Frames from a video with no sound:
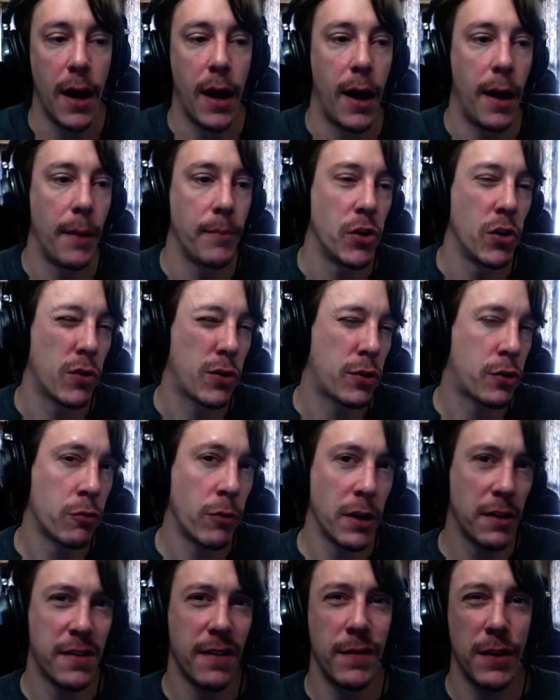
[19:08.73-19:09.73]
Um, you know, because
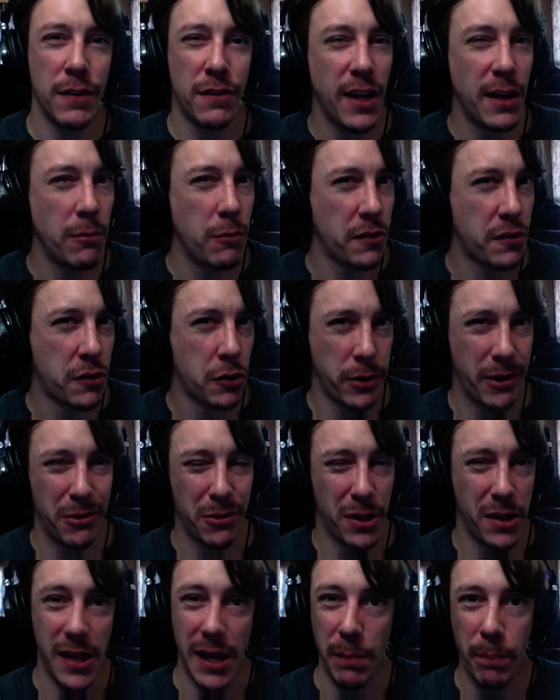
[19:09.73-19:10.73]
twenty seventeen was
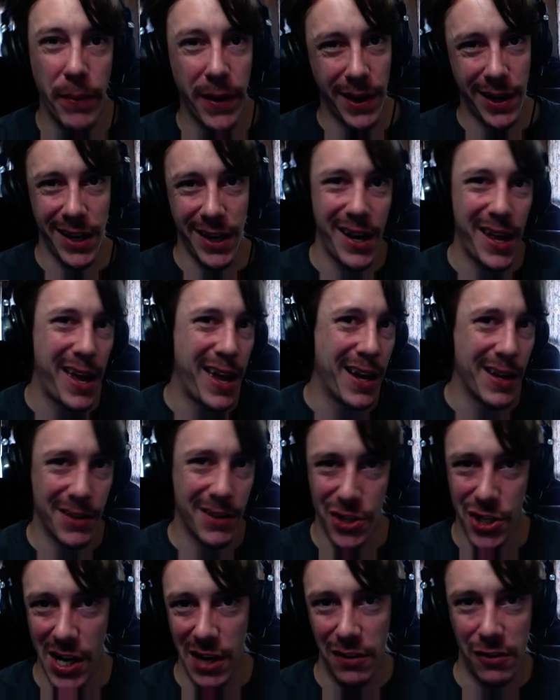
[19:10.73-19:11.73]
clearly like
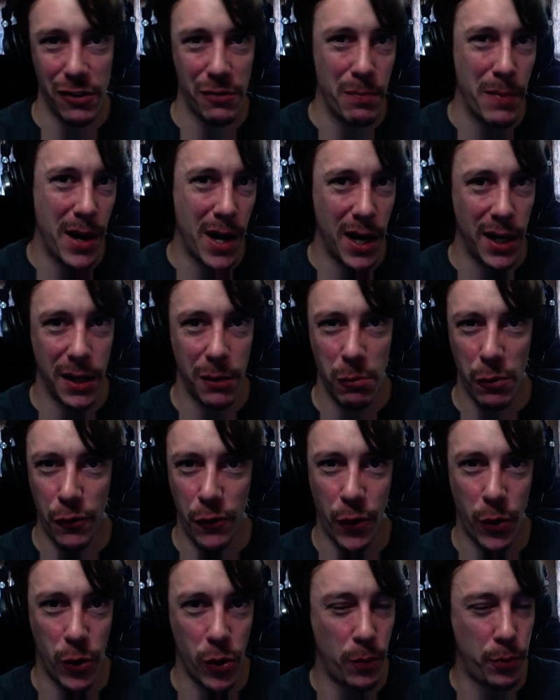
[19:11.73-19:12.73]
BitConnect, Genesis Mining,
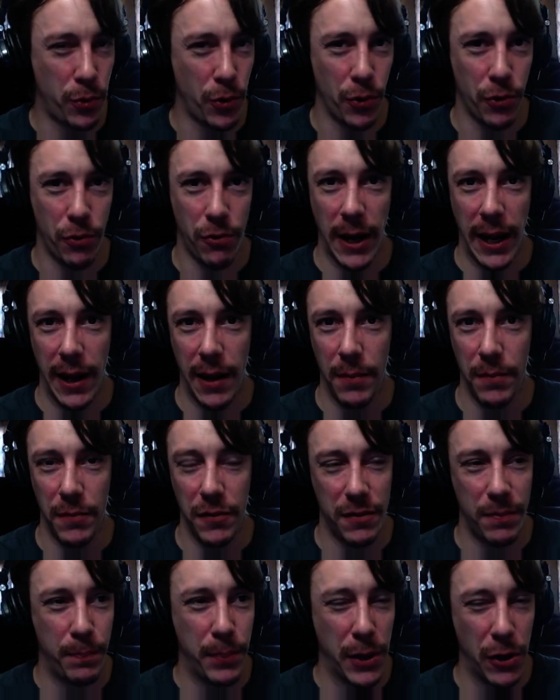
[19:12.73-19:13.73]
referral
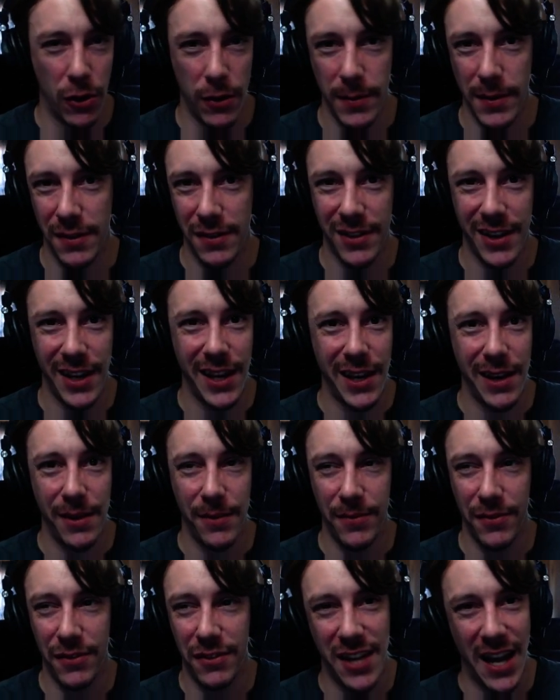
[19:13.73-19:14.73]
programs, pyramid
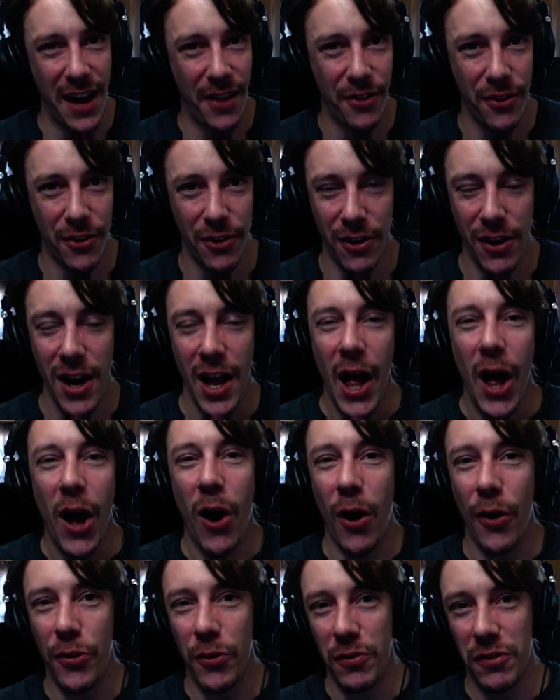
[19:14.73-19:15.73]
schemes, Tether,
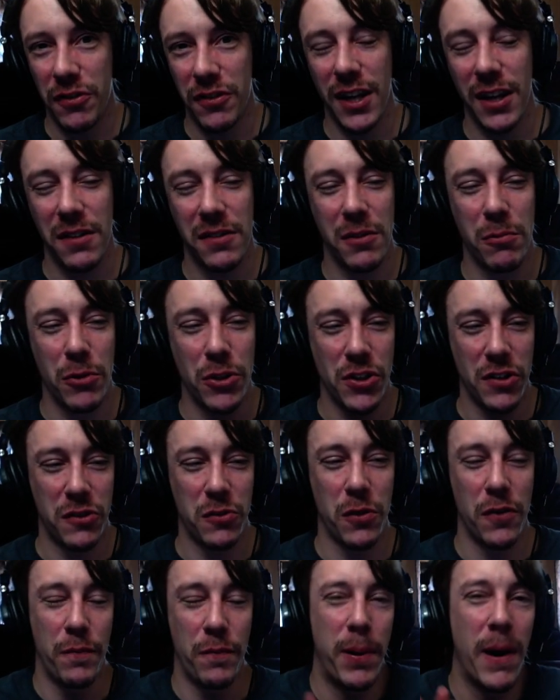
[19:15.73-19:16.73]
all those things that were
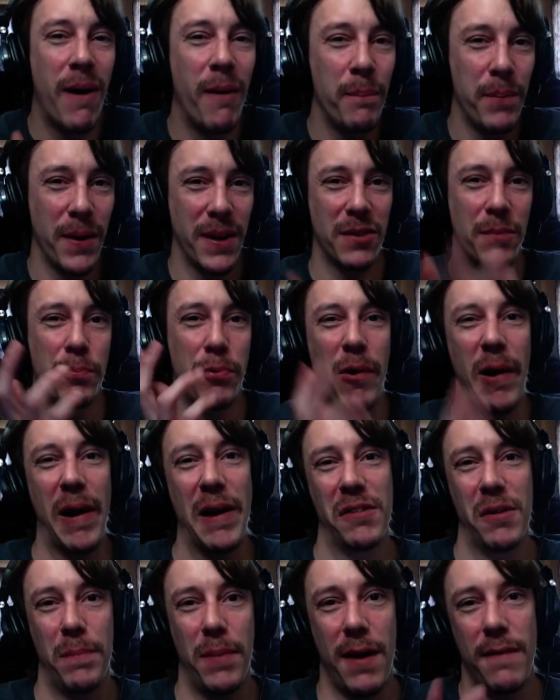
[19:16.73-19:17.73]
just sort of pumping the
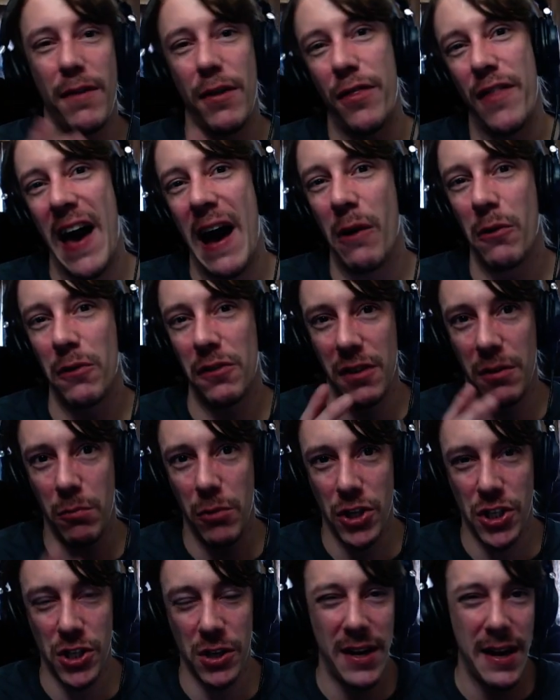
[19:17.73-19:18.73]
price above a
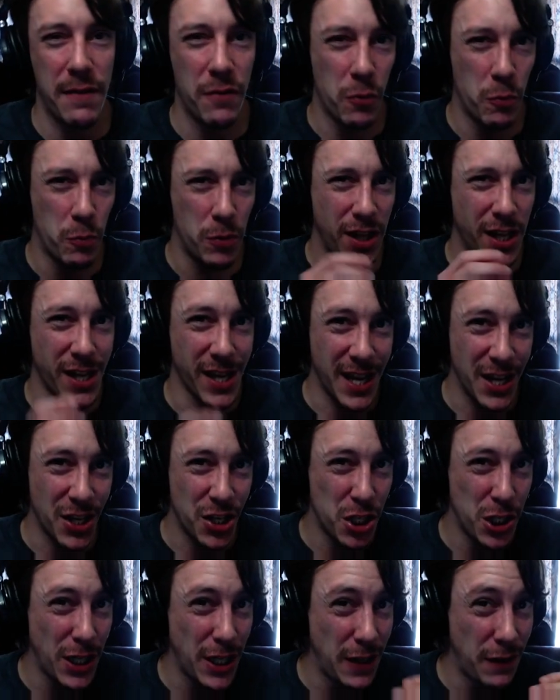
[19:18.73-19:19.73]
thousand, which it never really
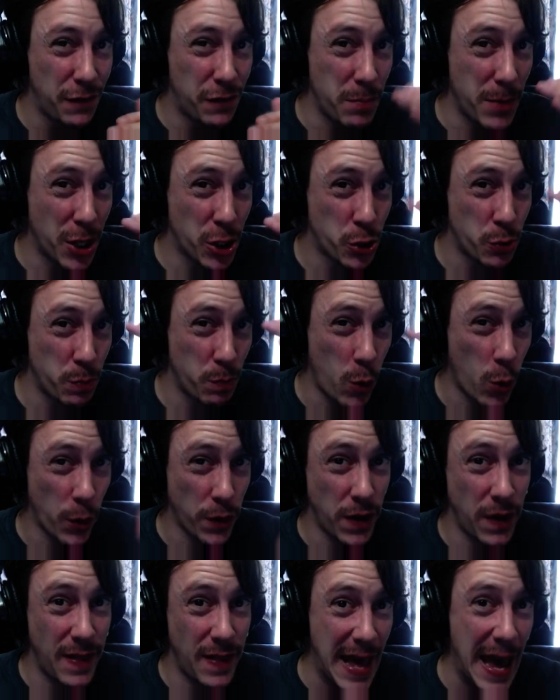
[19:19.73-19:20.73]
achieved much
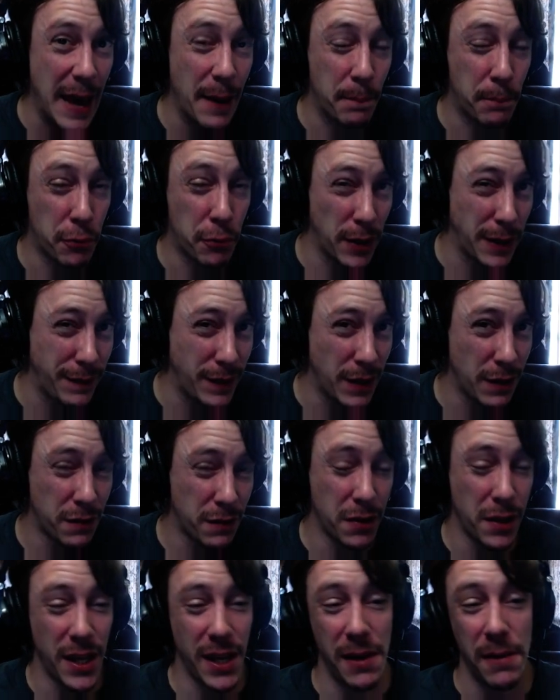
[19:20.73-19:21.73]
more than that
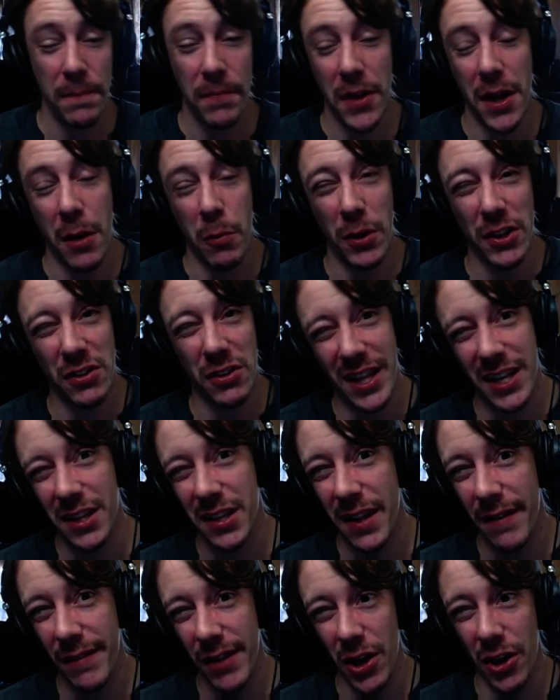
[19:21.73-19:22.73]
previously. Uh, it went to like
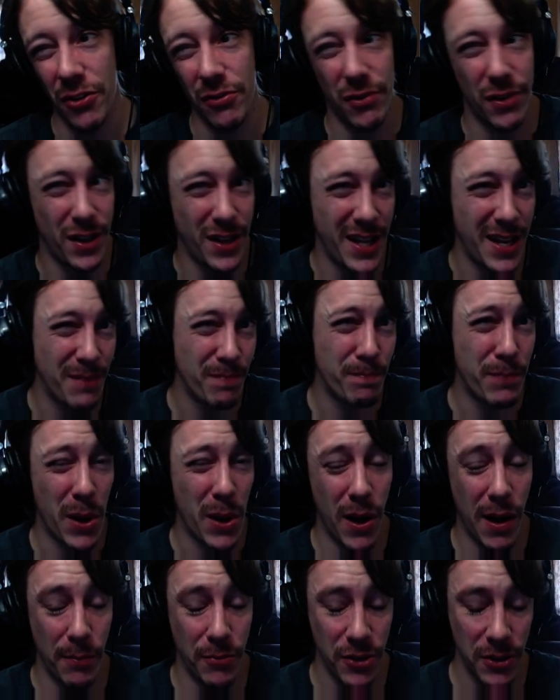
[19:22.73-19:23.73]
eleven hundred and then
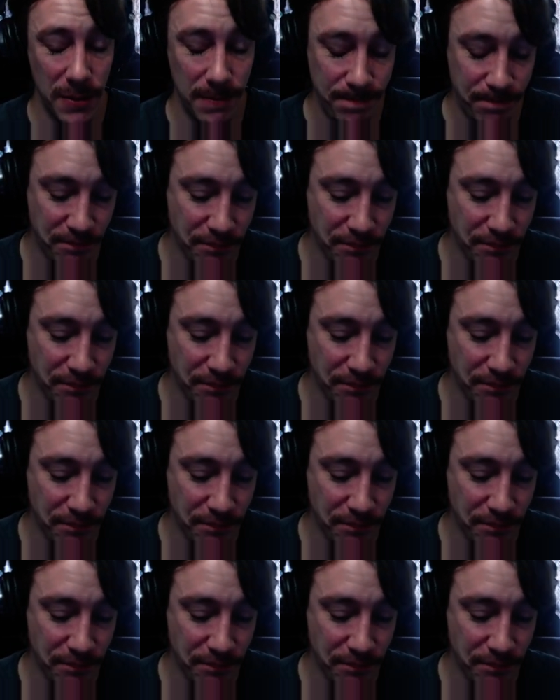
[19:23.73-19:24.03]
bombed